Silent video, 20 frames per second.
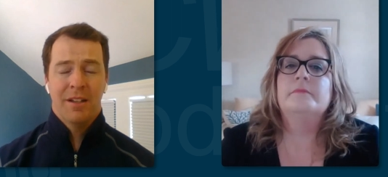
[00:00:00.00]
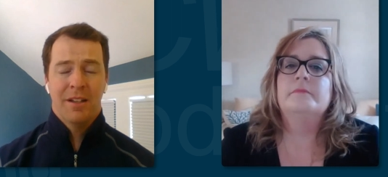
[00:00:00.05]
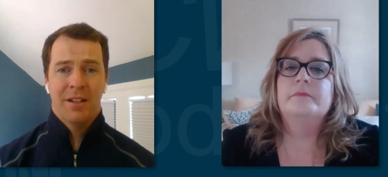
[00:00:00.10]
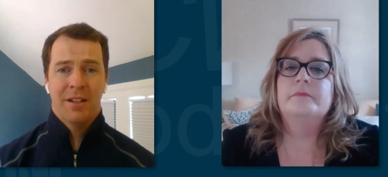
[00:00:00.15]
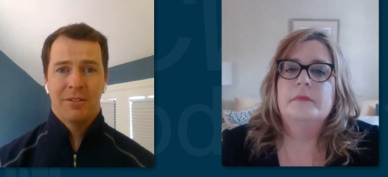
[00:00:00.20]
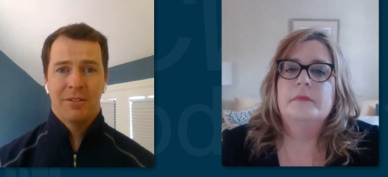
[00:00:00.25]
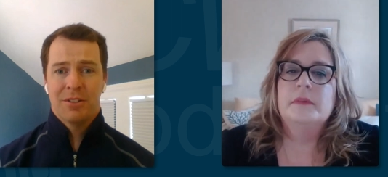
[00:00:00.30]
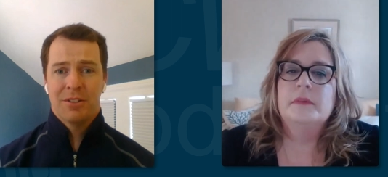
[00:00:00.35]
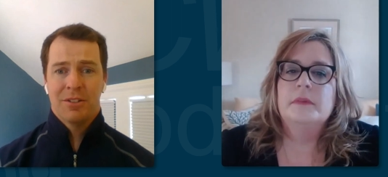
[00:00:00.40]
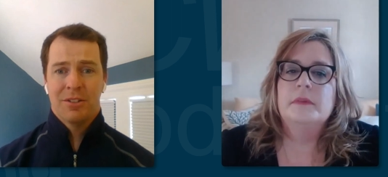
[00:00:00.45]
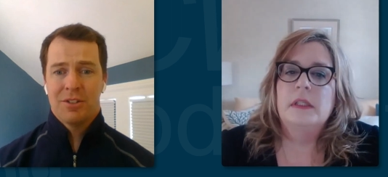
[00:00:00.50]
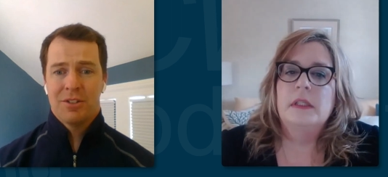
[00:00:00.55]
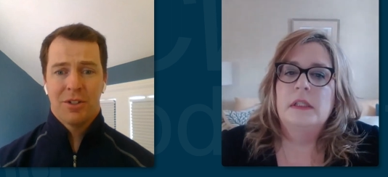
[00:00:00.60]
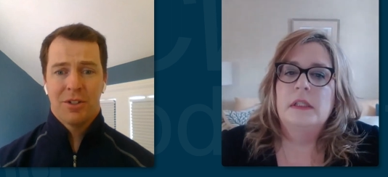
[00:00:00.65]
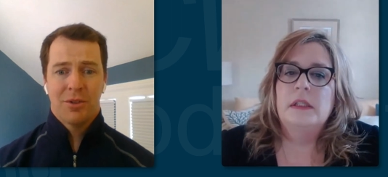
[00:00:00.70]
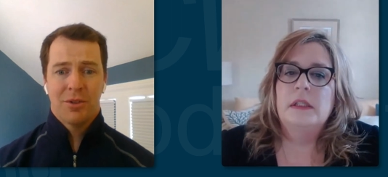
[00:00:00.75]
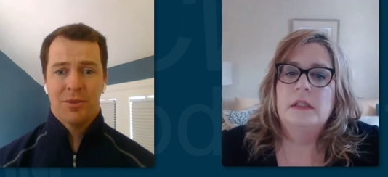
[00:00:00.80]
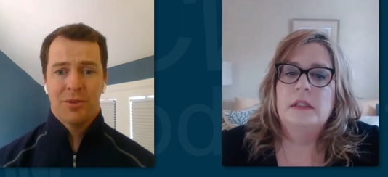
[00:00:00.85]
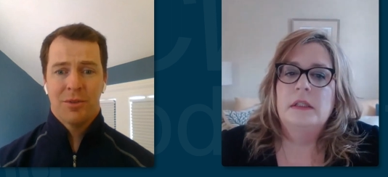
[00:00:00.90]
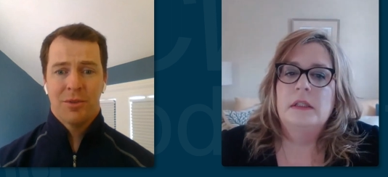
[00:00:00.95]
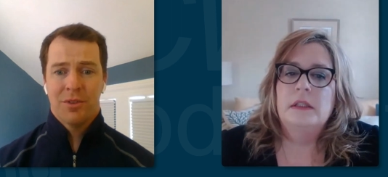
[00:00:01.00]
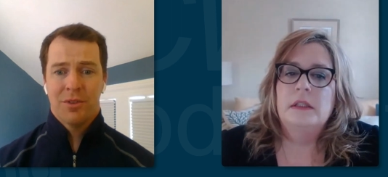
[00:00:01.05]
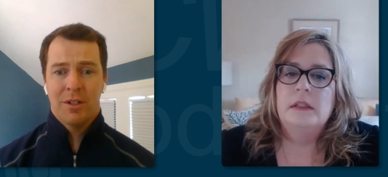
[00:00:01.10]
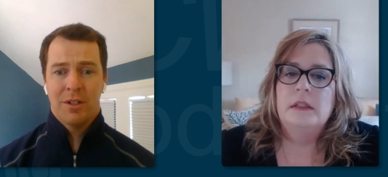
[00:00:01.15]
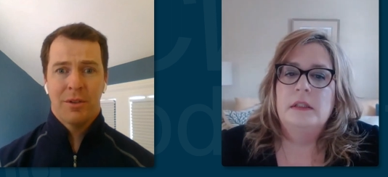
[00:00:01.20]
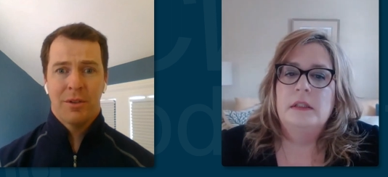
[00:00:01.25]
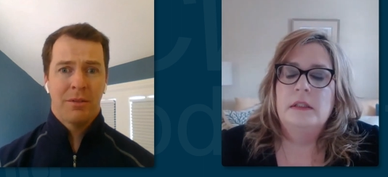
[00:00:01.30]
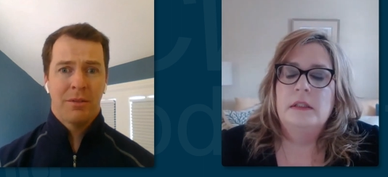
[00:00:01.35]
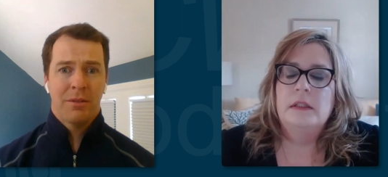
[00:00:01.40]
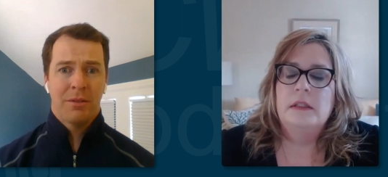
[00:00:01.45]
Speaker 1: And it really shows, you
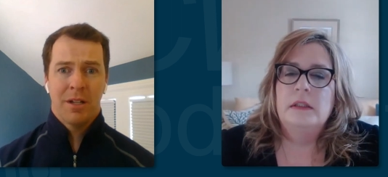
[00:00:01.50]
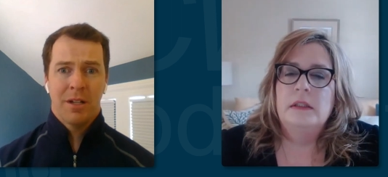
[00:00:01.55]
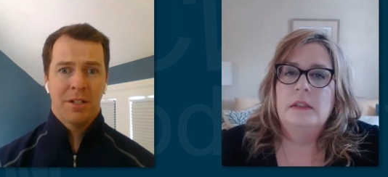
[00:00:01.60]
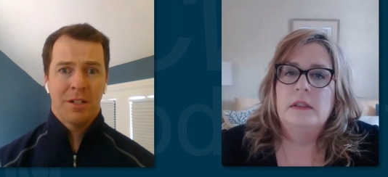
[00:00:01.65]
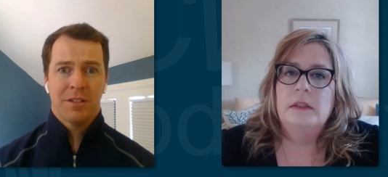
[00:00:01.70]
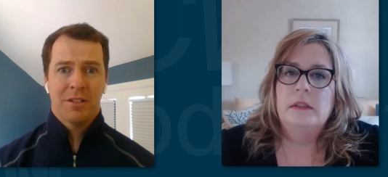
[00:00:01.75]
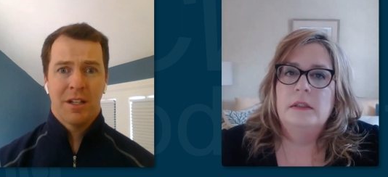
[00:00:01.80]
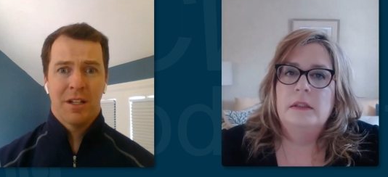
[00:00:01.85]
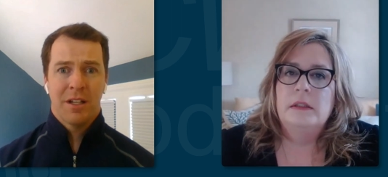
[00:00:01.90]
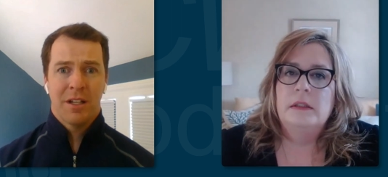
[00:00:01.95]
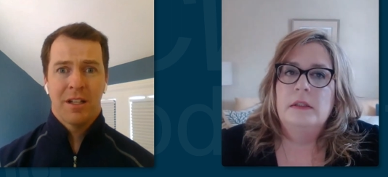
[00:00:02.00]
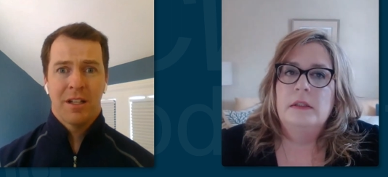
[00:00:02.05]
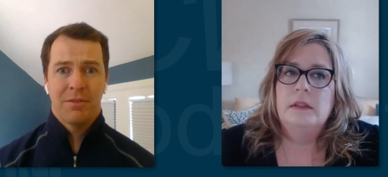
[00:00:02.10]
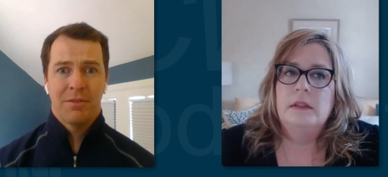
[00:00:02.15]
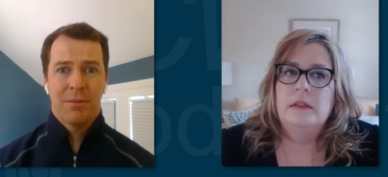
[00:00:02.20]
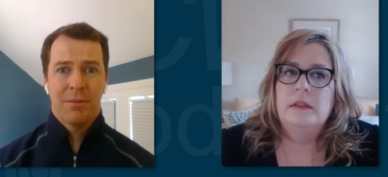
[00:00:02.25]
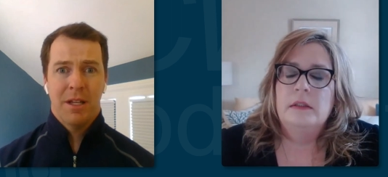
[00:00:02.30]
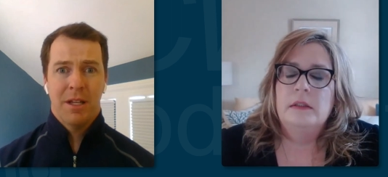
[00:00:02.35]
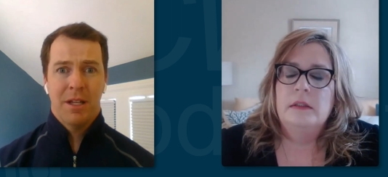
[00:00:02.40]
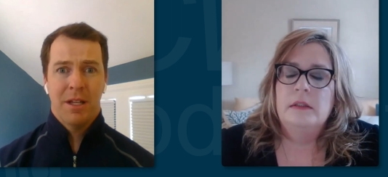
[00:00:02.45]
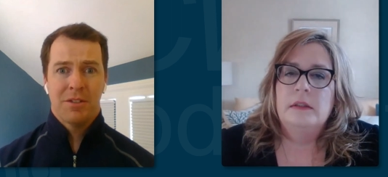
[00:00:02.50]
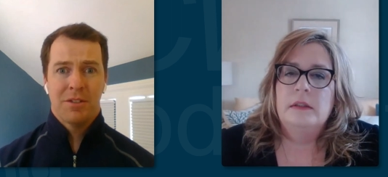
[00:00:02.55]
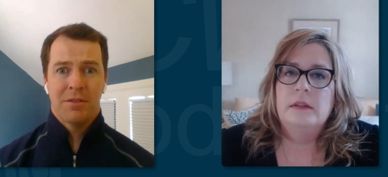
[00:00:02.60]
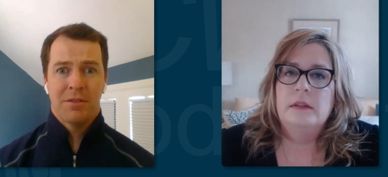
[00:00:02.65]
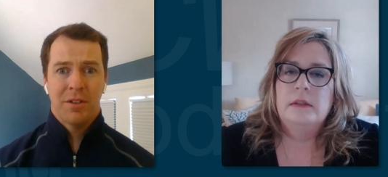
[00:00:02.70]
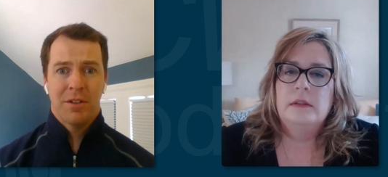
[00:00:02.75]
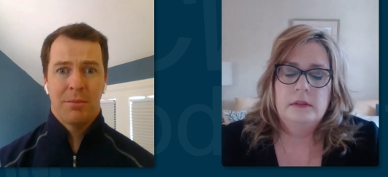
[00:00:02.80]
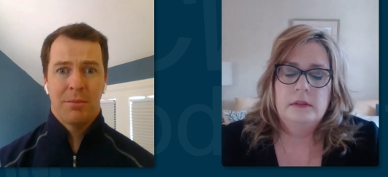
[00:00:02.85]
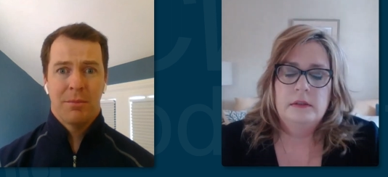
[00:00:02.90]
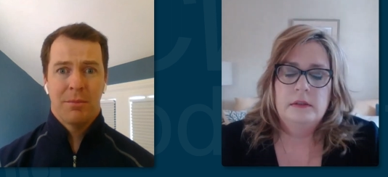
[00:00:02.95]
know, not, not just getting information
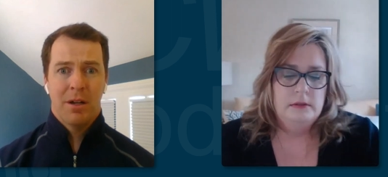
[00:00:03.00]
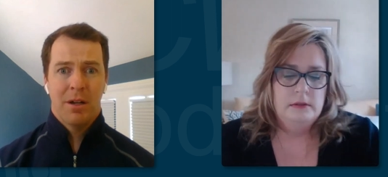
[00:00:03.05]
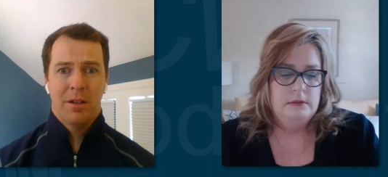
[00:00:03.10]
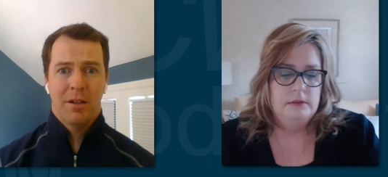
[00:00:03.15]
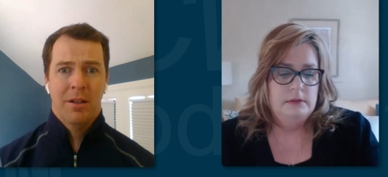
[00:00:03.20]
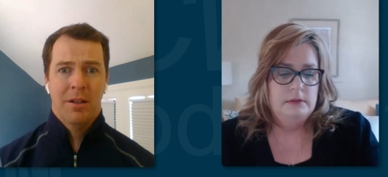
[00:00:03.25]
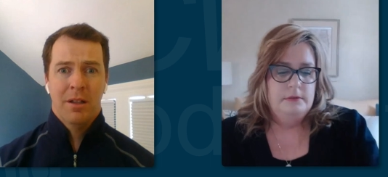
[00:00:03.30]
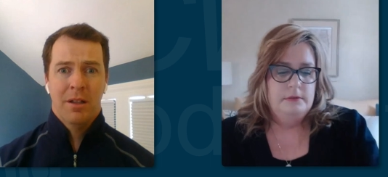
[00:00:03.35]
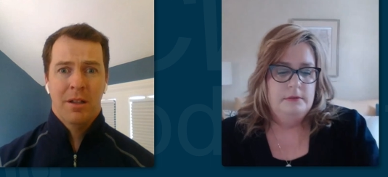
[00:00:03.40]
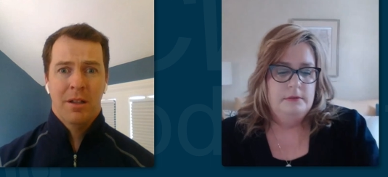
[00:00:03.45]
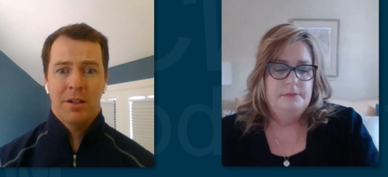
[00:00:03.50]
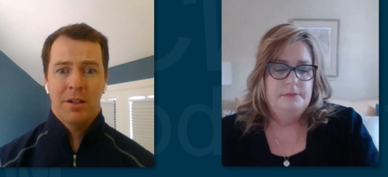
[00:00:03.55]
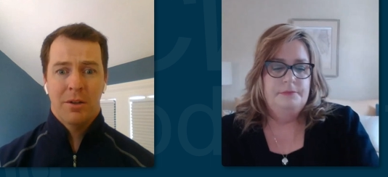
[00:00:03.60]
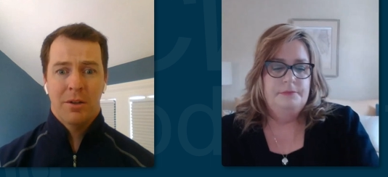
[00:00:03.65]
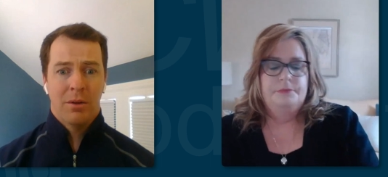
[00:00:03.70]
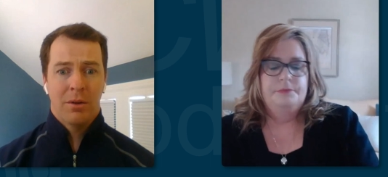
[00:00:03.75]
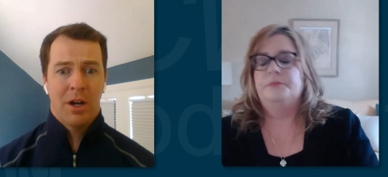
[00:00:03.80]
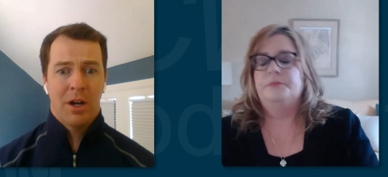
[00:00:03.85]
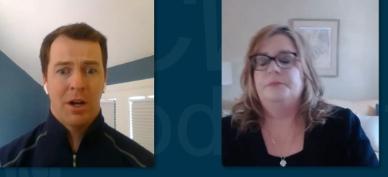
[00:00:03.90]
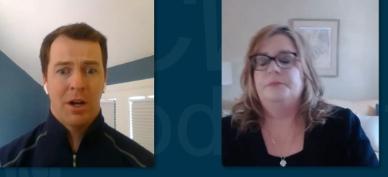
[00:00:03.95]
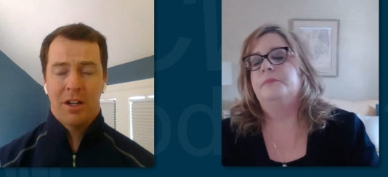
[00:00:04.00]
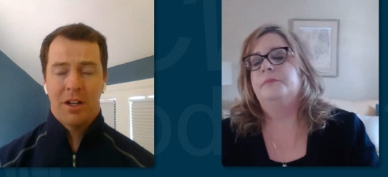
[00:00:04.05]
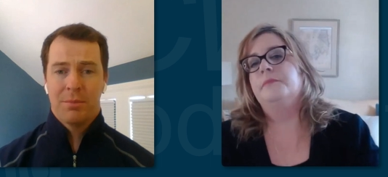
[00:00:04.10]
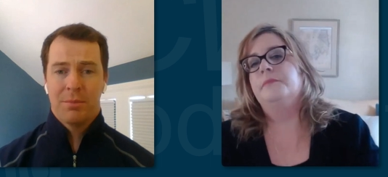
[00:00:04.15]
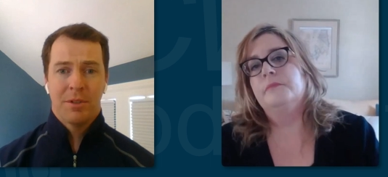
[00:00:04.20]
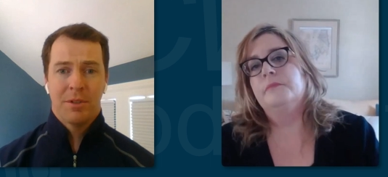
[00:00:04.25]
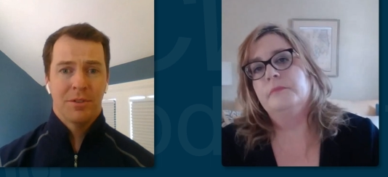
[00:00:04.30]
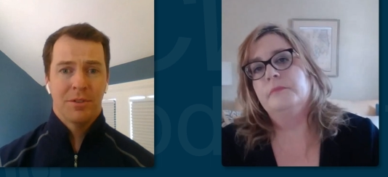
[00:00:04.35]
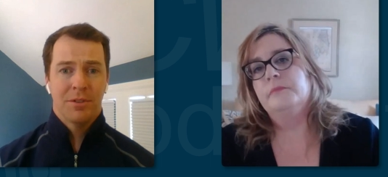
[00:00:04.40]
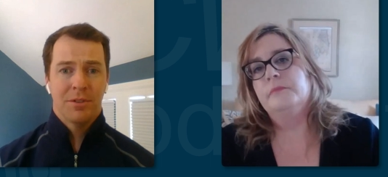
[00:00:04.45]
from you know
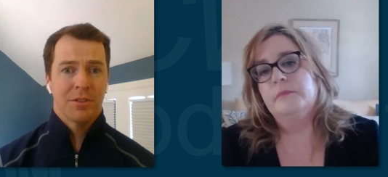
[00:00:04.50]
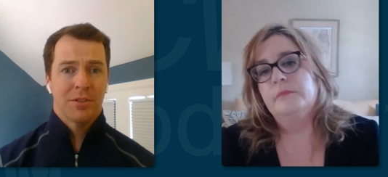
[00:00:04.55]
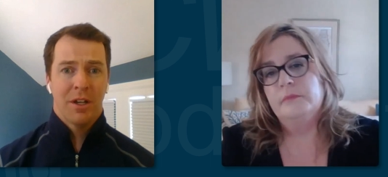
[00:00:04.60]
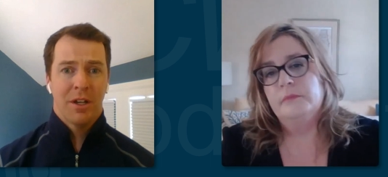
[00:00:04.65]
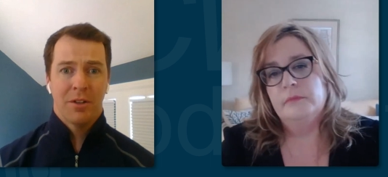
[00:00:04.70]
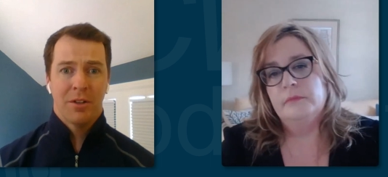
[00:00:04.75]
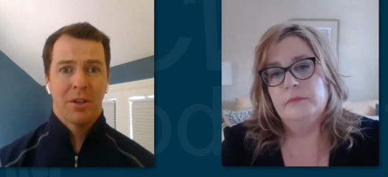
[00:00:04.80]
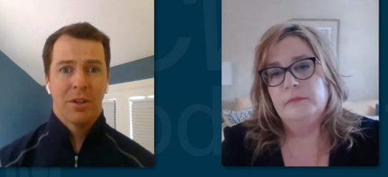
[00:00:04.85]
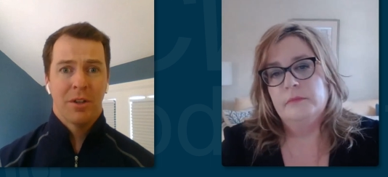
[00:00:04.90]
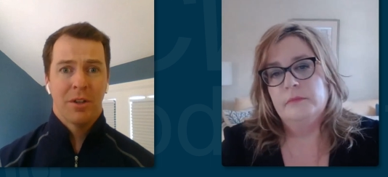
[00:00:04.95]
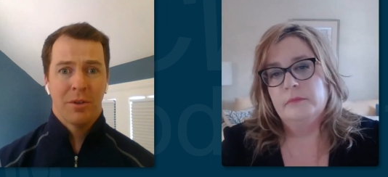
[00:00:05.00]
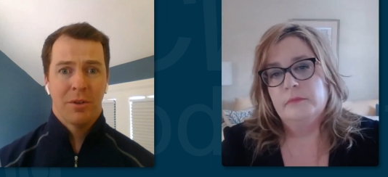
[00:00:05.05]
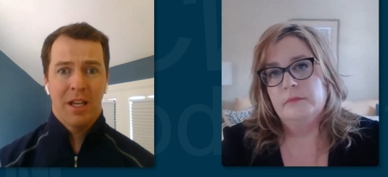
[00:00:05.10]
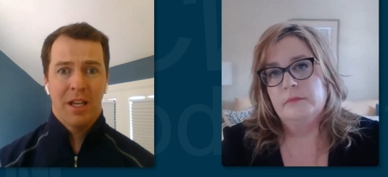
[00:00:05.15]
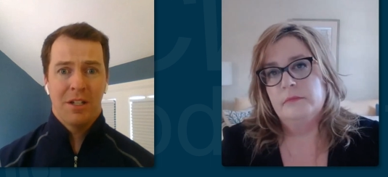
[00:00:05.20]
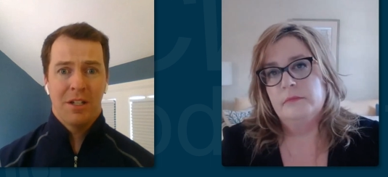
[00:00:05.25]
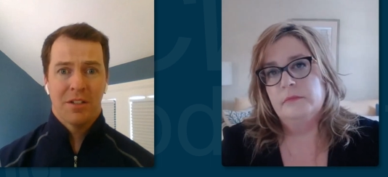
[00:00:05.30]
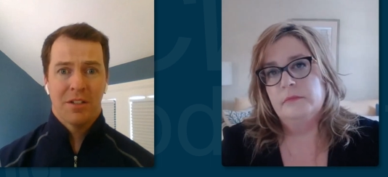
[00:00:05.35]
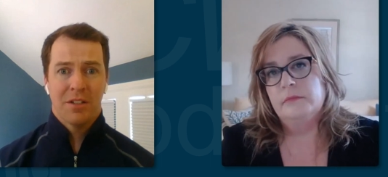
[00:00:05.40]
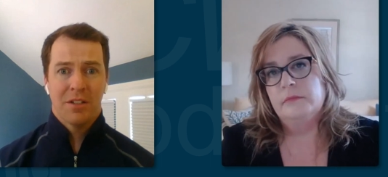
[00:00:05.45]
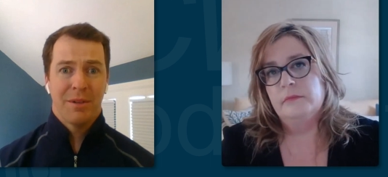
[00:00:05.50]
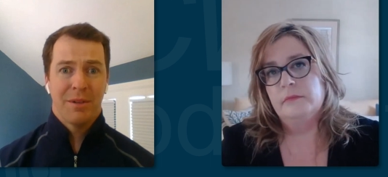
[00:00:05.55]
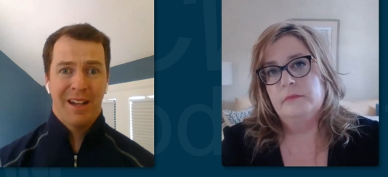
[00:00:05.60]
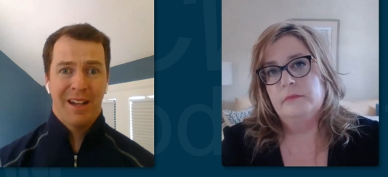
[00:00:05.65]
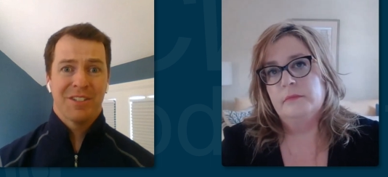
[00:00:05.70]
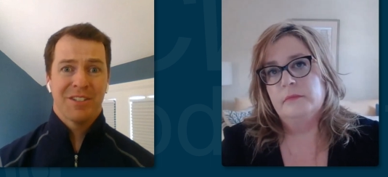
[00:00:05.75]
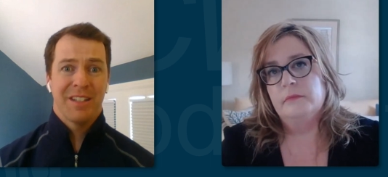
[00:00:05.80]
hospitals or other locations but